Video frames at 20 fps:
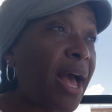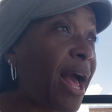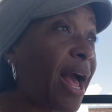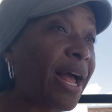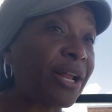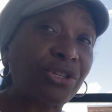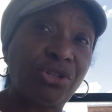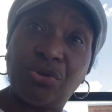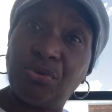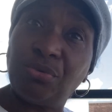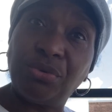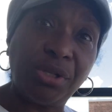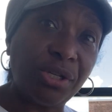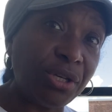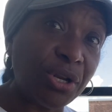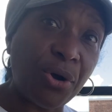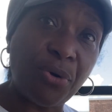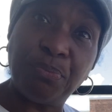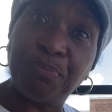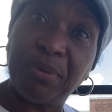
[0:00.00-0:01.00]
I truly
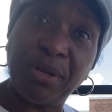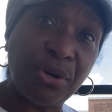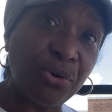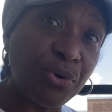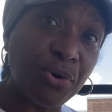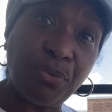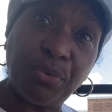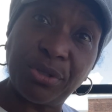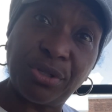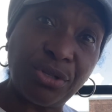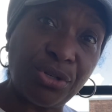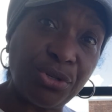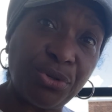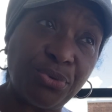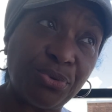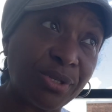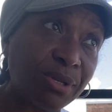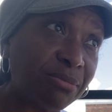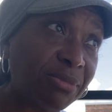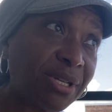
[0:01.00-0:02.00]
don't be knowing what to do
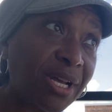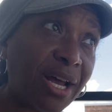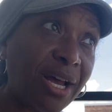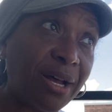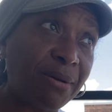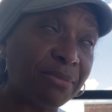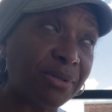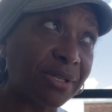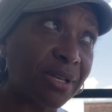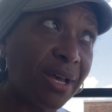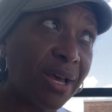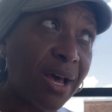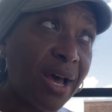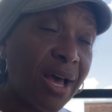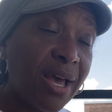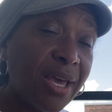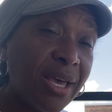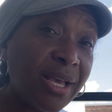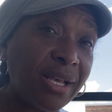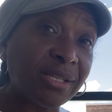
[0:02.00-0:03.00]
sometimes.
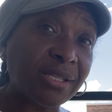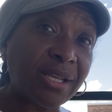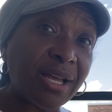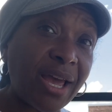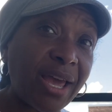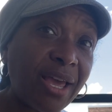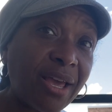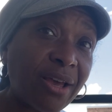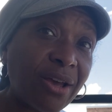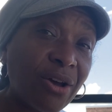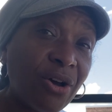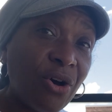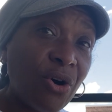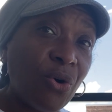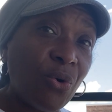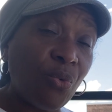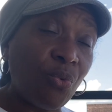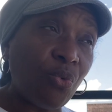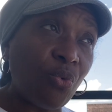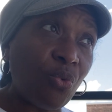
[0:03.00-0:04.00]
It's like
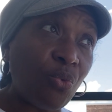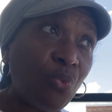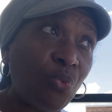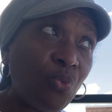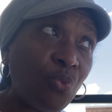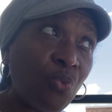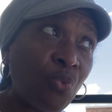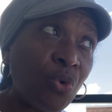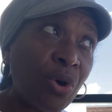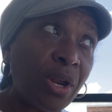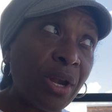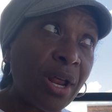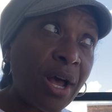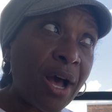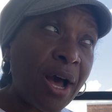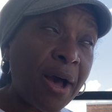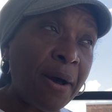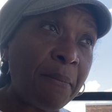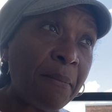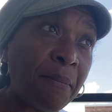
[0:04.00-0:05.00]
when
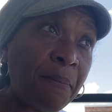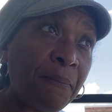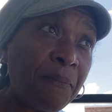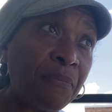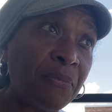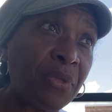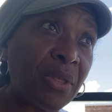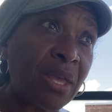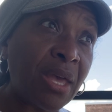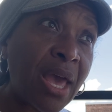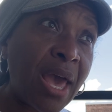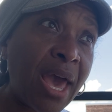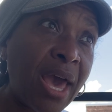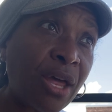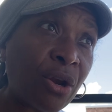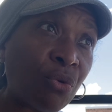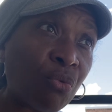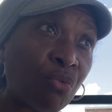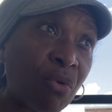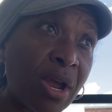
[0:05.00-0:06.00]
I'm
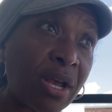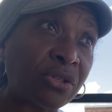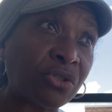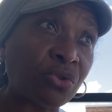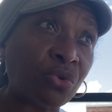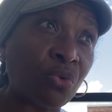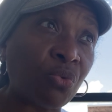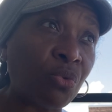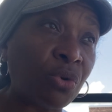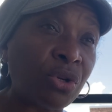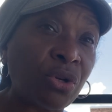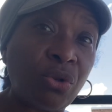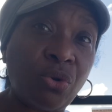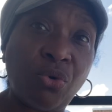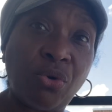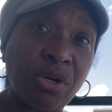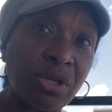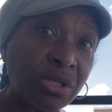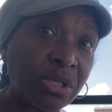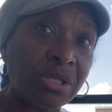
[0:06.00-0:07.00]
at a rest or when the
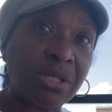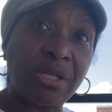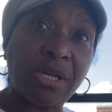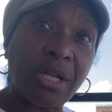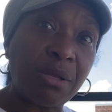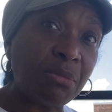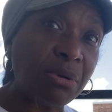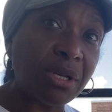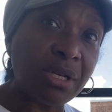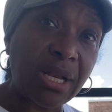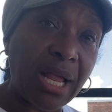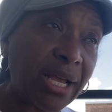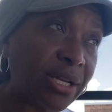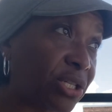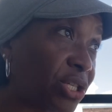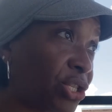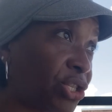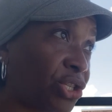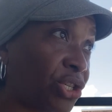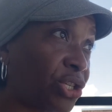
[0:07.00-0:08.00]
Lord is just telling me to like
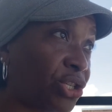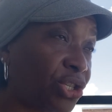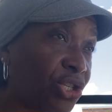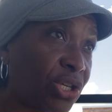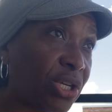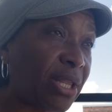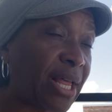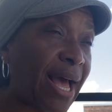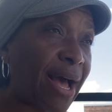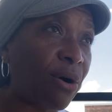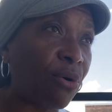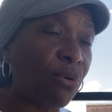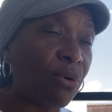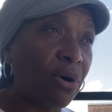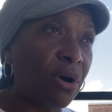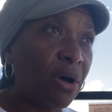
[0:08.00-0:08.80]
just just chill out.